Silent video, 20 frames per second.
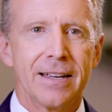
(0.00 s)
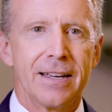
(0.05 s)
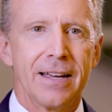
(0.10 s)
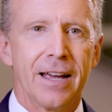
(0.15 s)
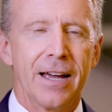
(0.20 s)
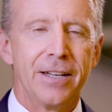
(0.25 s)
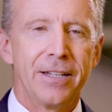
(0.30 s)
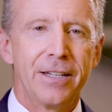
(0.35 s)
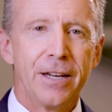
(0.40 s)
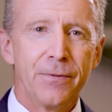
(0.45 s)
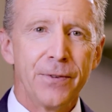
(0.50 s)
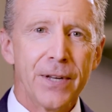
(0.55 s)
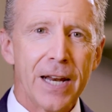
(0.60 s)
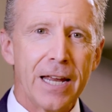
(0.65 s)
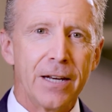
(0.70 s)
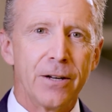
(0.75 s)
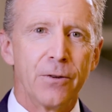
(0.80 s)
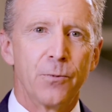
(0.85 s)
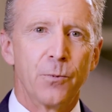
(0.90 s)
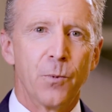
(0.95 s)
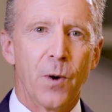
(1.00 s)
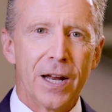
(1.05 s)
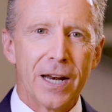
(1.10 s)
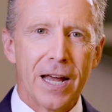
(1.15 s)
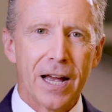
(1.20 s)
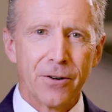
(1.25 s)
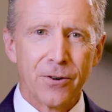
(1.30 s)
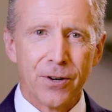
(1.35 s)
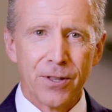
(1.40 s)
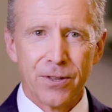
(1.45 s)
a dividend of
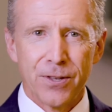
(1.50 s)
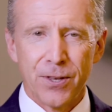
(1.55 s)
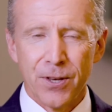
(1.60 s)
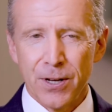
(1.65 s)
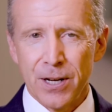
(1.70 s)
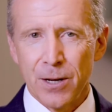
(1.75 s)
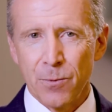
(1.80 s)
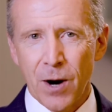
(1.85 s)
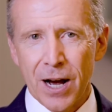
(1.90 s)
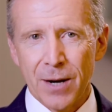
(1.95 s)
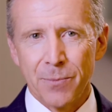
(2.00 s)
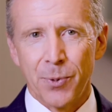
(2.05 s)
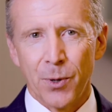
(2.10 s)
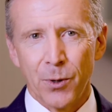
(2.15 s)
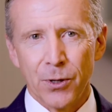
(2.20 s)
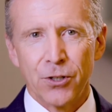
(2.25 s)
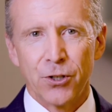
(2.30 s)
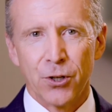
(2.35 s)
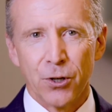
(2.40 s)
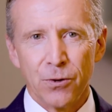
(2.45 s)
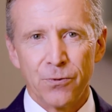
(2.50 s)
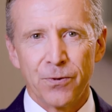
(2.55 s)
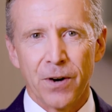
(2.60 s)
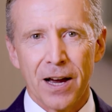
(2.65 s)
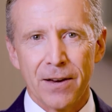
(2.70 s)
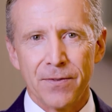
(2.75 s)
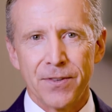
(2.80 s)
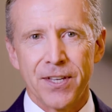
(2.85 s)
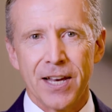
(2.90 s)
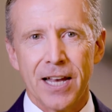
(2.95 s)

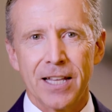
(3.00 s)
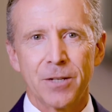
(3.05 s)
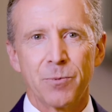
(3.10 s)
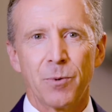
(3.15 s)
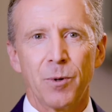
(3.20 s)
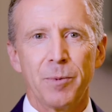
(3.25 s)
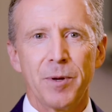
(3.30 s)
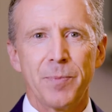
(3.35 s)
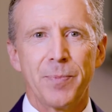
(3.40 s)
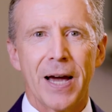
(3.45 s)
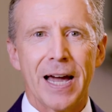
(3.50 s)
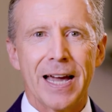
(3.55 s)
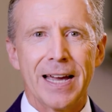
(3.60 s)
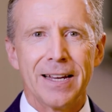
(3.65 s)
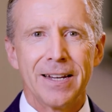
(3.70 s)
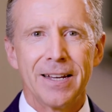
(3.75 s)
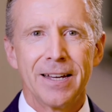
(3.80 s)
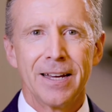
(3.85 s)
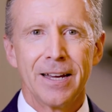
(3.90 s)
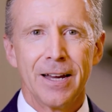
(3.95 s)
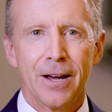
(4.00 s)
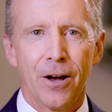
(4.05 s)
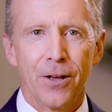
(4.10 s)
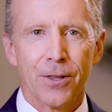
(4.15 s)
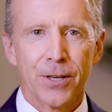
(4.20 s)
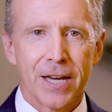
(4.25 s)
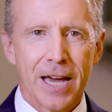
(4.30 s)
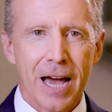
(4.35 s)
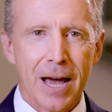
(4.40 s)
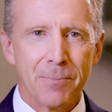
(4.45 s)
131.25 cents will be paid on
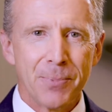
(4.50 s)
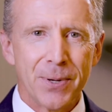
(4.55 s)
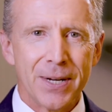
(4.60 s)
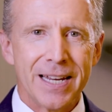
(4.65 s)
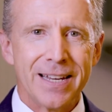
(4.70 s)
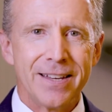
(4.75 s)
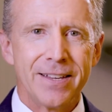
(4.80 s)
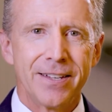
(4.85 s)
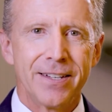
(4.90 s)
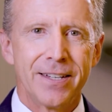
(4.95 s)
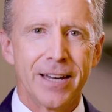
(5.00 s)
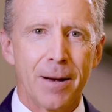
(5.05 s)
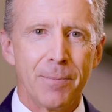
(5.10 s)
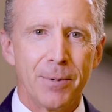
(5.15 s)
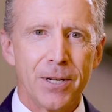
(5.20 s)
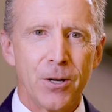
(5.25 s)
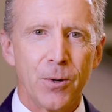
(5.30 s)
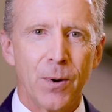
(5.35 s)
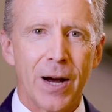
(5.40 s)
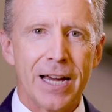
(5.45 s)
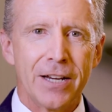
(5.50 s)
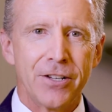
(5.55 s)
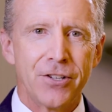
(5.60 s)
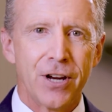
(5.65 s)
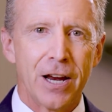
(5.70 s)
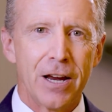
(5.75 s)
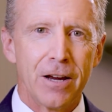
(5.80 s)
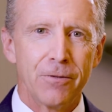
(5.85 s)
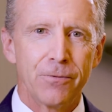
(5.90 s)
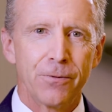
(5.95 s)
the company's
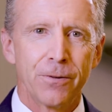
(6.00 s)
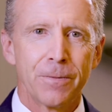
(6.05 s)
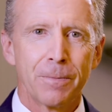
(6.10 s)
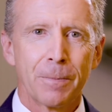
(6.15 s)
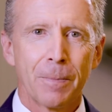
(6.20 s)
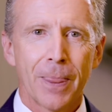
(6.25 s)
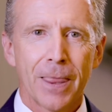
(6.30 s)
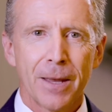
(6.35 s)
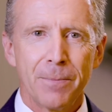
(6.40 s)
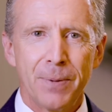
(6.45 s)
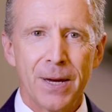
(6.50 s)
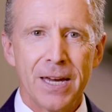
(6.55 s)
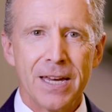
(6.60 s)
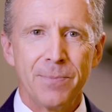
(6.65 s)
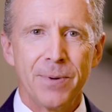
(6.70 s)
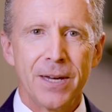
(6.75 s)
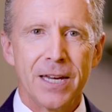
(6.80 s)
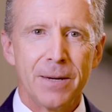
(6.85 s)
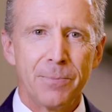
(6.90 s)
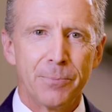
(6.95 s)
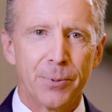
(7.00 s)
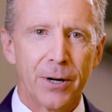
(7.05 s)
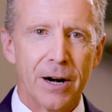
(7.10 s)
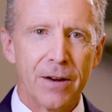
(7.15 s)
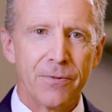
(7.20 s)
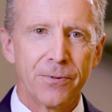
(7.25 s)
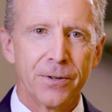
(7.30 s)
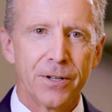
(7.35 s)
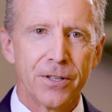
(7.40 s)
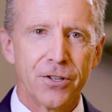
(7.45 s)
WHF PB
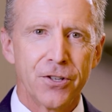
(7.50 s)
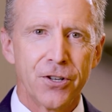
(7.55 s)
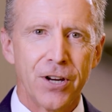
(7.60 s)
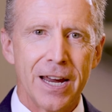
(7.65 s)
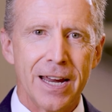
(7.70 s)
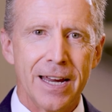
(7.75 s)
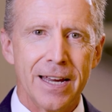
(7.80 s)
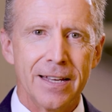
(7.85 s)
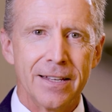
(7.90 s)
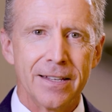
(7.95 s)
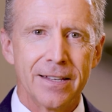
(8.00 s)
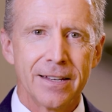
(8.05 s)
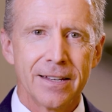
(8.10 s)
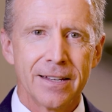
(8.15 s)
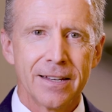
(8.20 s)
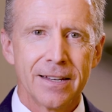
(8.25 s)
preference shares.